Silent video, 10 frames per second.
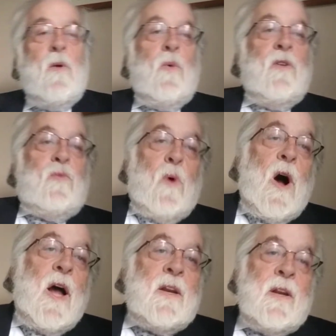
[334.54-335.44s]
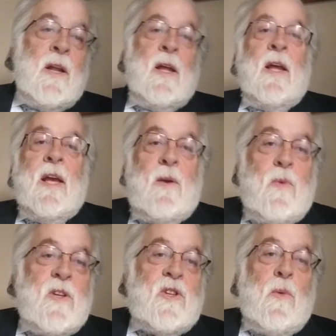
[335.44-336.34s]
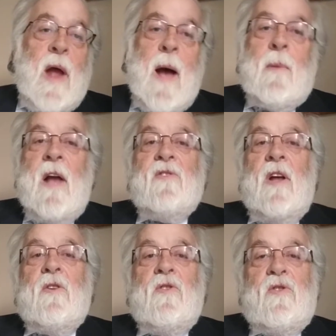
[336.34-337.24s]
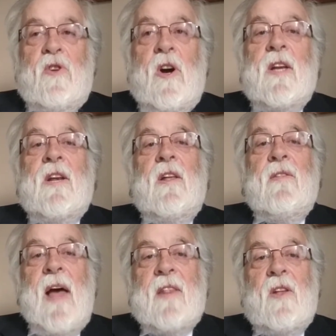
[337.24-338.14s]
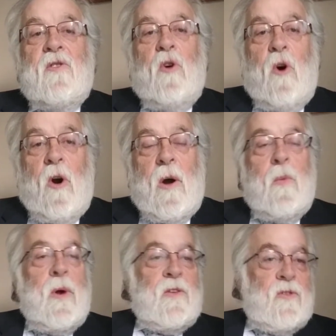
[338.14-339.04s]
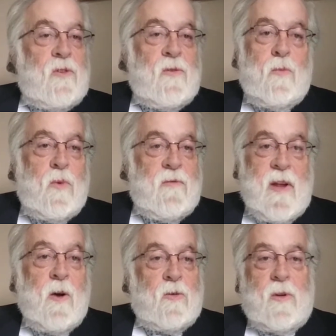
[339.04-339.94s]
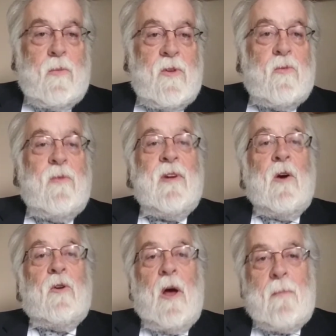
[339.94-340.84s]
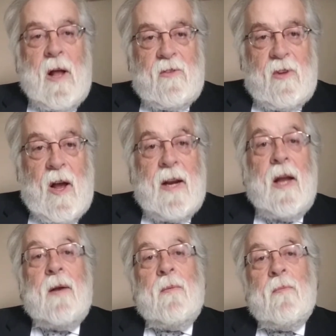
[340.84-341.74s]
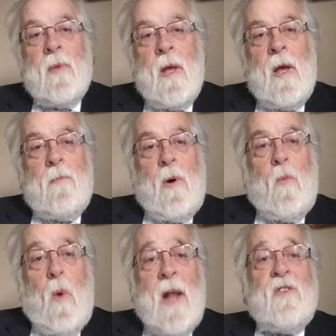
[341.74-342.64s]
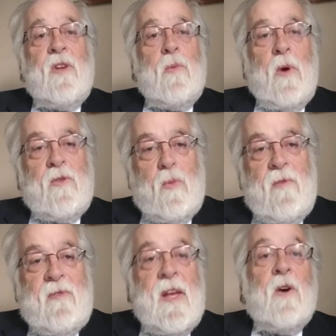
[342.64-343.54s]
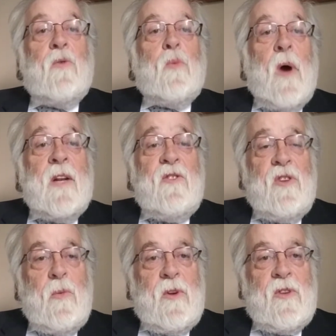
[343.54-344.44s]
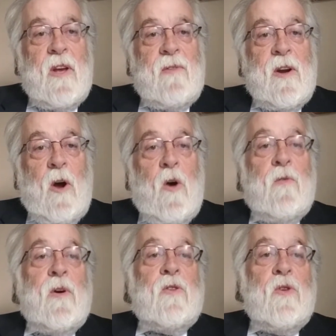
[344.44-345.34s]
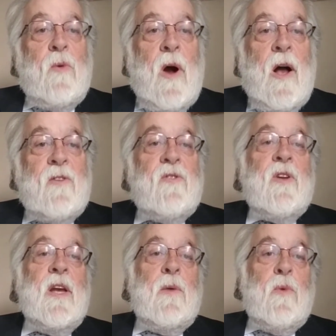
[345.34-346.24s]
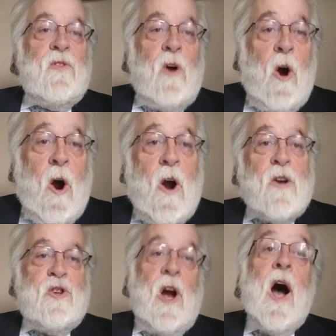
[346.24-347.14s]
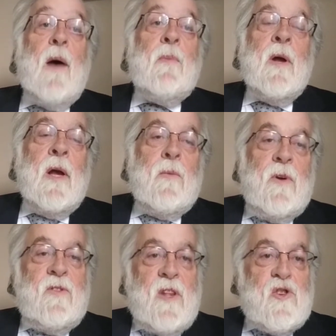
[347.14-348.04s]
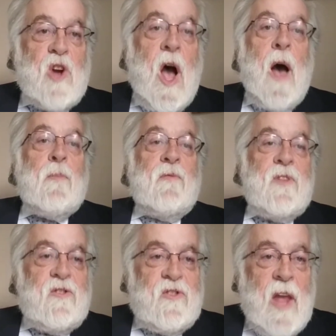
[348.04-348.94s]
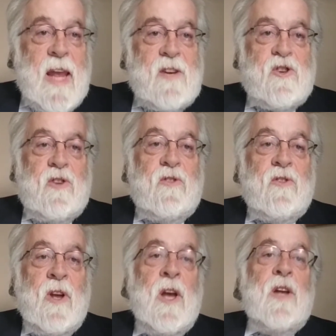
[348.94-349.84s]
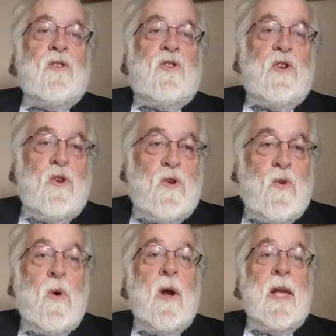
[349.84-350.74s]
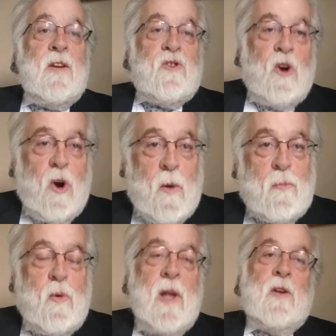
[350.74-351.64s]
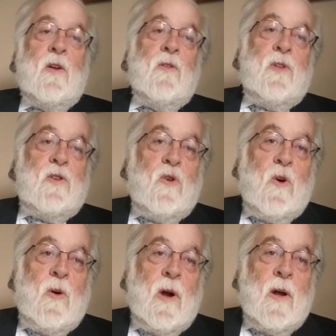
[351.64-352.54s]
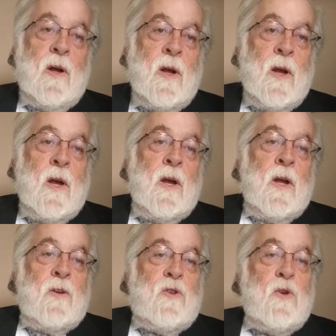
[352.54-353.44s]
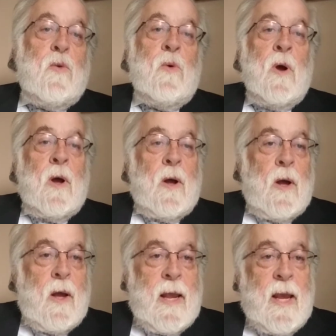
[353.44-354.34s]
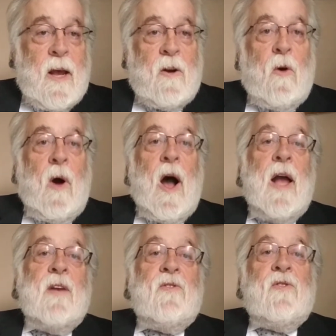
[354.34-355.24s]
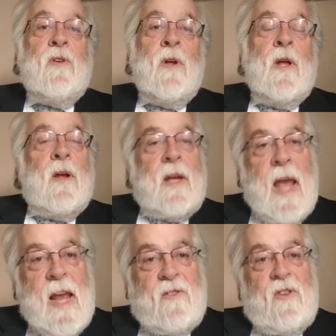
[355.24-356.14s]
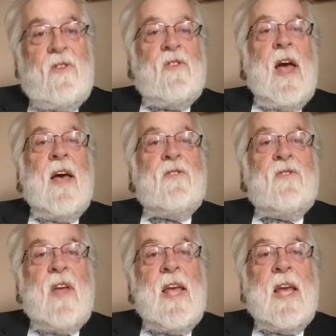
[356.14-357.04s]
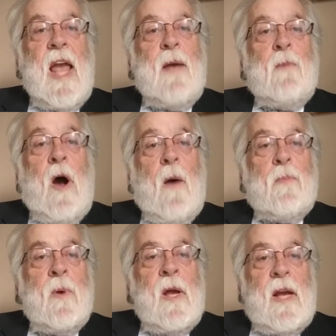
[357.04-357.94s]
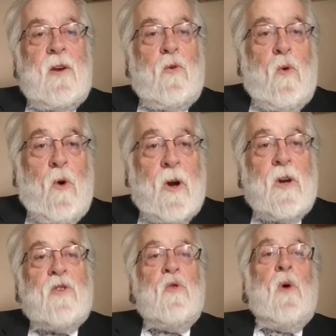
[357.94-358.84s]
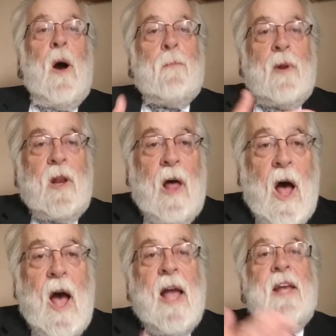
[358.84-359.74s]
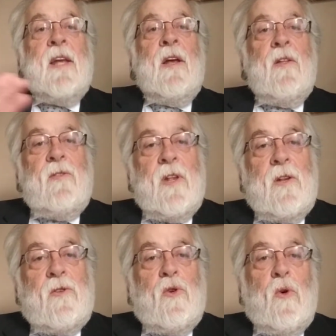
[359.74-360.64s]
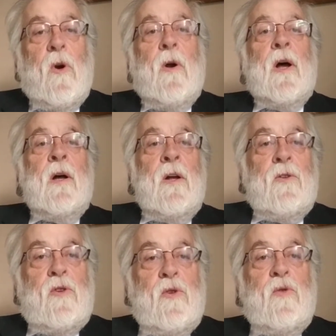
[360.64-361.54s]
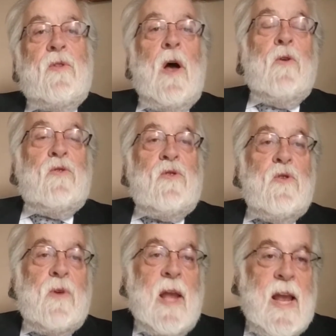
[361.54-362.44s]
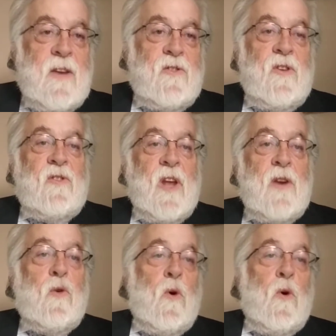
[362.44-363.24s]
was one in which the rabbis understood that the Torah was revealed. It was revealed on Mount Sinai. But once it was revealed, once it was given over to us, it was our job, it was the job of the sages to interpret the Torah, to analyze cases as they came up in order to apply the Torah to those new cases in